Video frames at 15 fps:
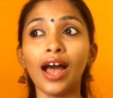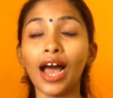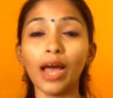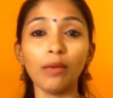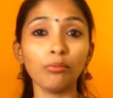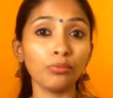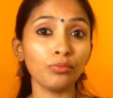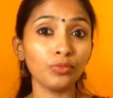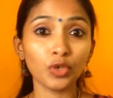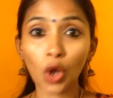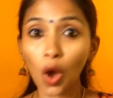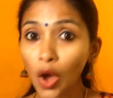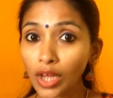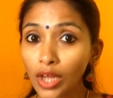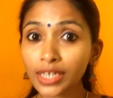I'm
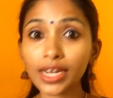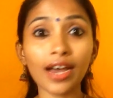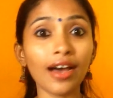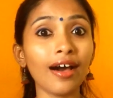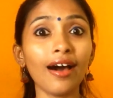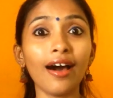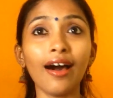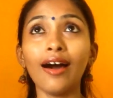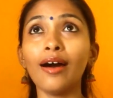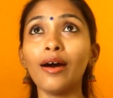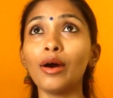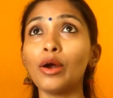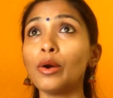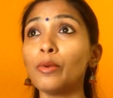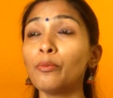not
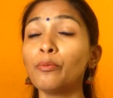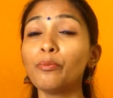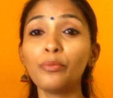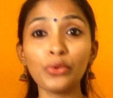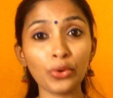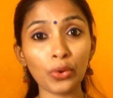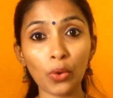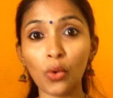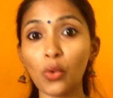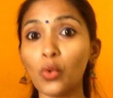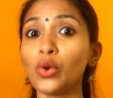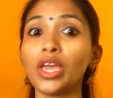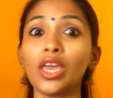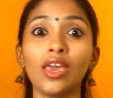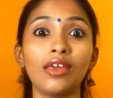a
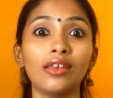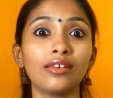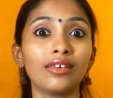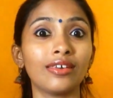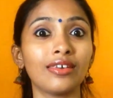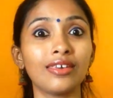pro in